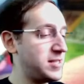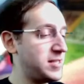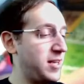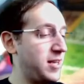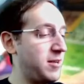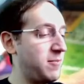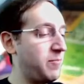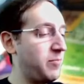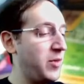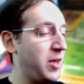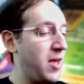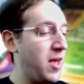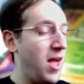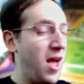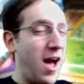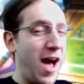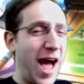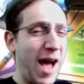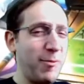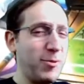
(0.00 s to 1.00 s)
in.
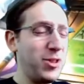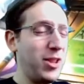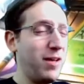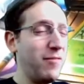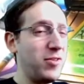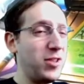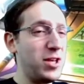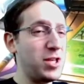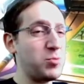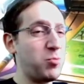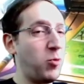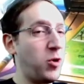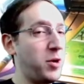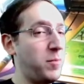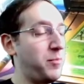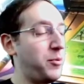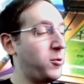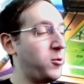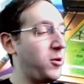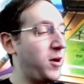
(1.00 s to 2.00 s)
I would love at least one
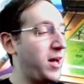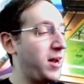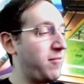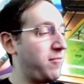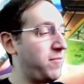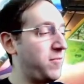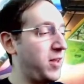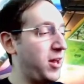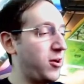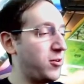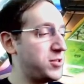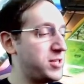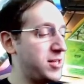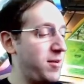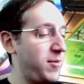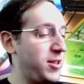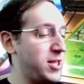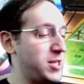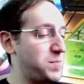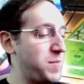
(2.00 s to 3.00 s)
pull out of, you know,
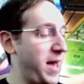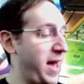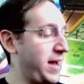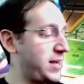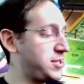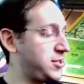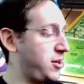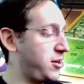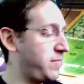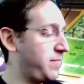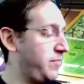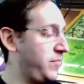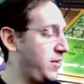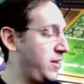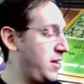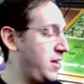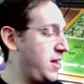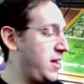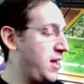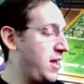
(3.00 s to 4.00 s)
some of these packs here.
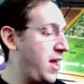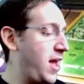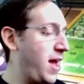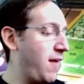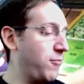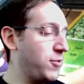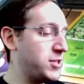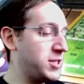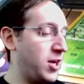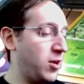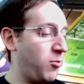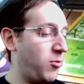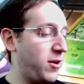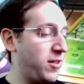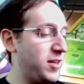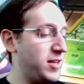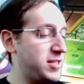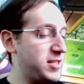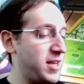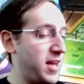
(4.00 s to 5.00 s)
Every single one of
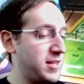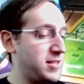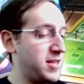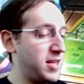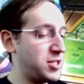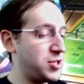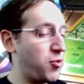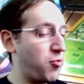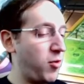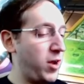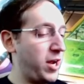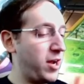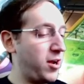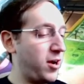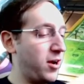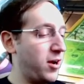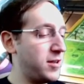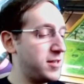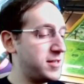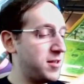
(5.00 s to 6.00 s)
these sets has great
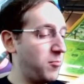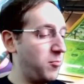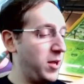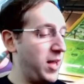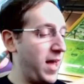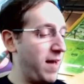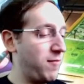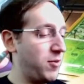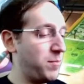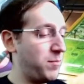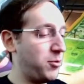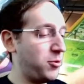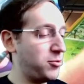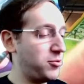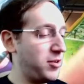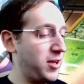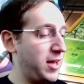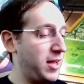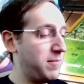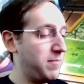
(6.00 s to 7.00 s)
cards that we haven't
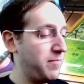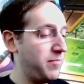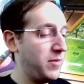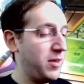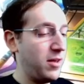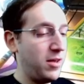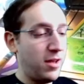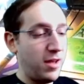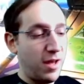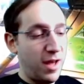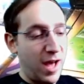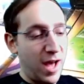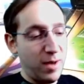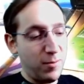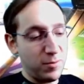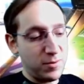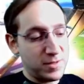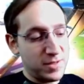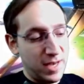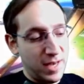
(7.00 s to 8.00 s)
pulled yet. I
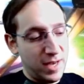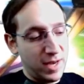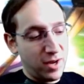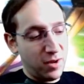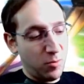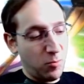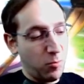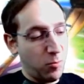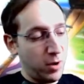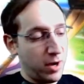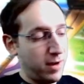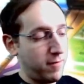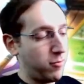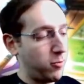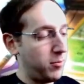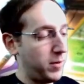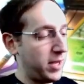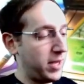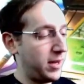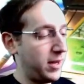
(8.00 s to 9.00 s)
will take whatever
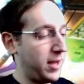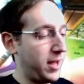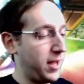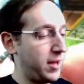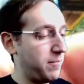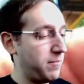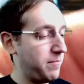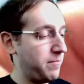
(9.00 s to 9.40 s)
we can get.